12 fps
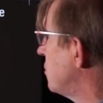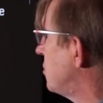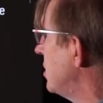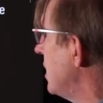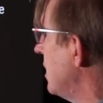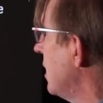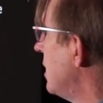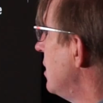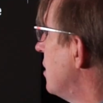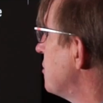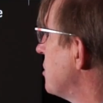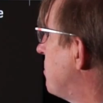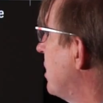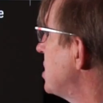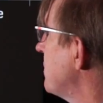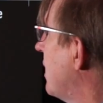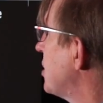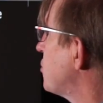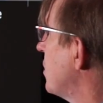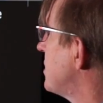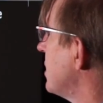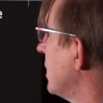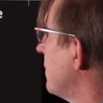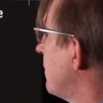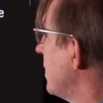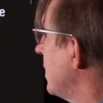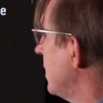You see that there's a bunch of asteroids that live